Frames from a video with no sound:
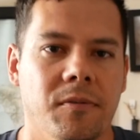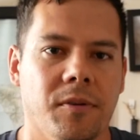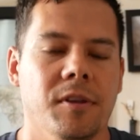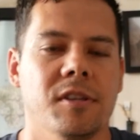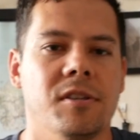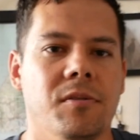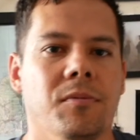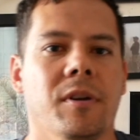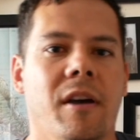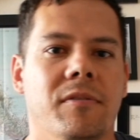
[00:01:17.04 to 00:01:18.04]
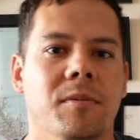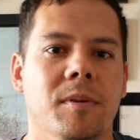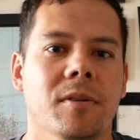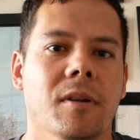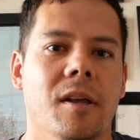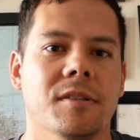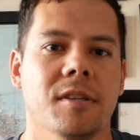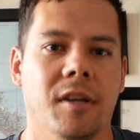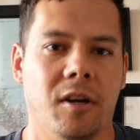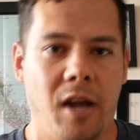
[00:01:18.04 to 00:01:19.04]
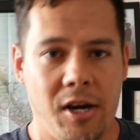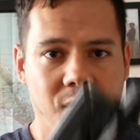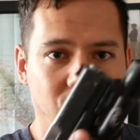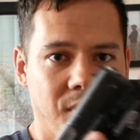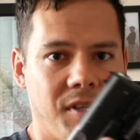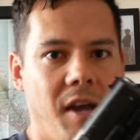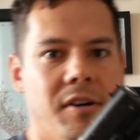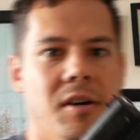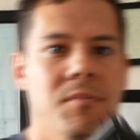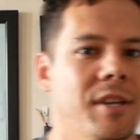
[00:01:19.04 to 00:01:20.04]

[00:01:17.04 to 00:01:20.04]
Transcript: For this, we have to be utilizing our actual sidearm.